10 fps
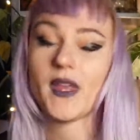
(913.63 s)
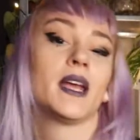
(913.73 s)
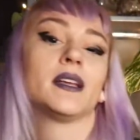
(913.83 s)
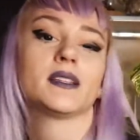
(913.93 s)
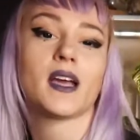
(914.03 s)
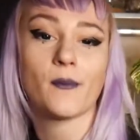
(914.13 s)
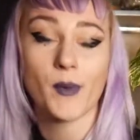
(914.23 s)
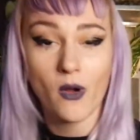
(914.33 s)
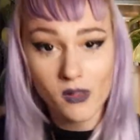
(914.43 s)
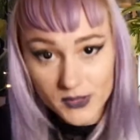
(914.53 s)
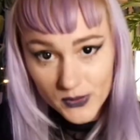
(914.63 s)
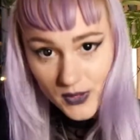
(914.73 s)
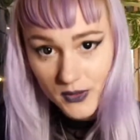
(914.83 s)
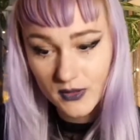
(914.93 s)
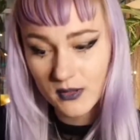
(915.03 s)
And I'm also
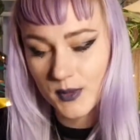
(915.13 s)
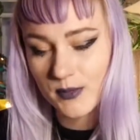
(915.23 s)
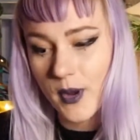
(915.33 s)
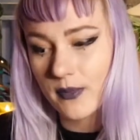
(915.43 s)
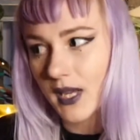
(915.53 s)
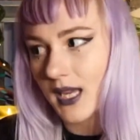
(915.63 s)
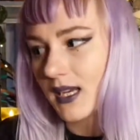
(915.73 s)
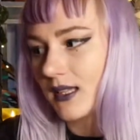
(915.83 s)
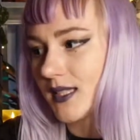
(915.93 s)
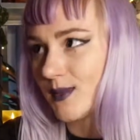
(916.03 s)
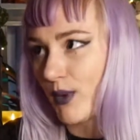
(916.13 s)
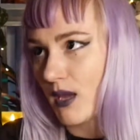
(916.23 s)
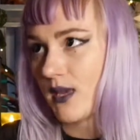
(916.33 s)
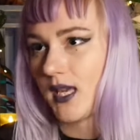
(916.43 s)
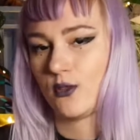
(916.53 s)
going to be propagating this baby